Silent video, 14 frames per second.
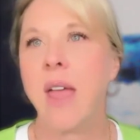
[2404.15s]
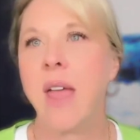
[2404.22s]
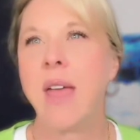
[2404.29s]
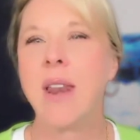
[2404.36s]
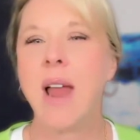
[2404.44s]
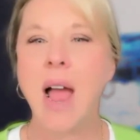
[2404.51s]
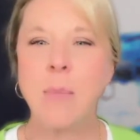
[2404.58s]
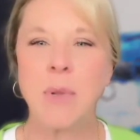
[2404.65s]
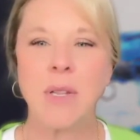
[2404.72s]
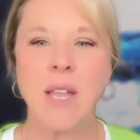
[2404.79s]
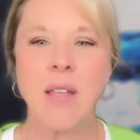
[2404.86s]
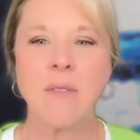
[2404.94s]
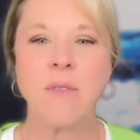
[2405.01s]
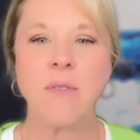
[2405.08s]
And I
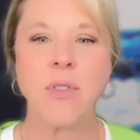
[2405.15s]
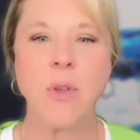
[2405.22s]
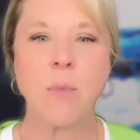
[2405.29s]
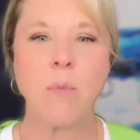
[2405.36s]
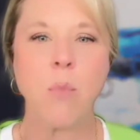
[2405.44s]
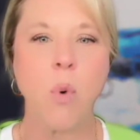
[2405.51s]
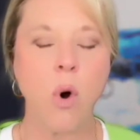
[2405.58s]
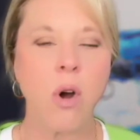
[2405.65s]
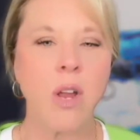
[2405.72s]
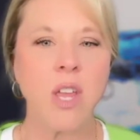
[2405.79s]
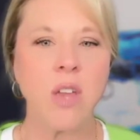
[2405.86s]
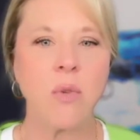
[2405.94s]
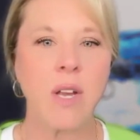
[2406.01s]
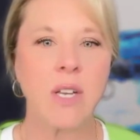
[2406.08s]
believe the more
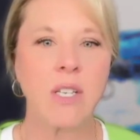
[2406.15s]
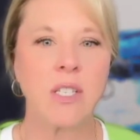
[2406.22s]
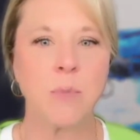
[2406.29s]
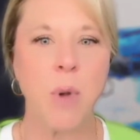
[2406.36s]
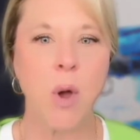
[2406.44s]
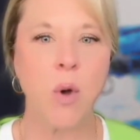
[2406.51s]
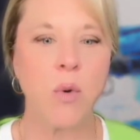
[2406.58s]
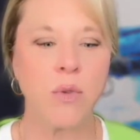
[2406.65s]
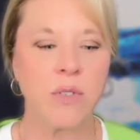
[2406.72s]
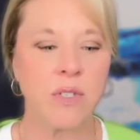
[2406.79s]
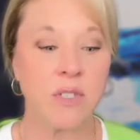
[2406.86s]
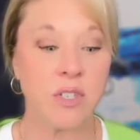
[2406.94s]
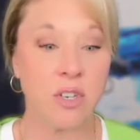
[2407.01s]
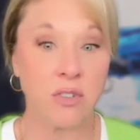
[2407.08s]
you
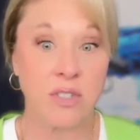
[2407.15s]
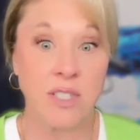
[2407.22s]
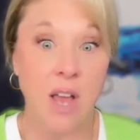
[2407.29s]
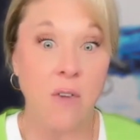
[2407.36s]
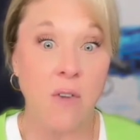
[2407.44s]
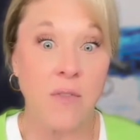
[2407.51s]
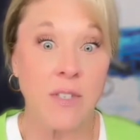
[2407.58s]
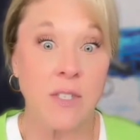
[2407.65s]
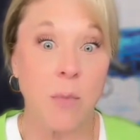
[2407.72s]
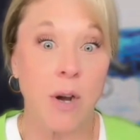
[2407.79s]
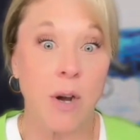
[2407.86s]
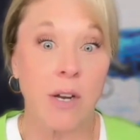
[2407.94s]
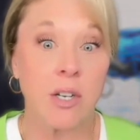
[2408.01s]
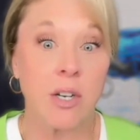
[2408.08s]
expose yourself as a
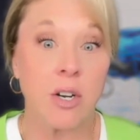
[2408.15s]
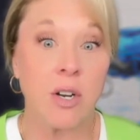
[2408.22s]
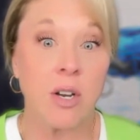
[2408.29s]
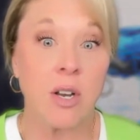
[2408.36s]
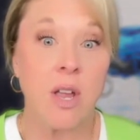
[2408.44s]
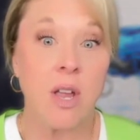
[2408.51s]
marketer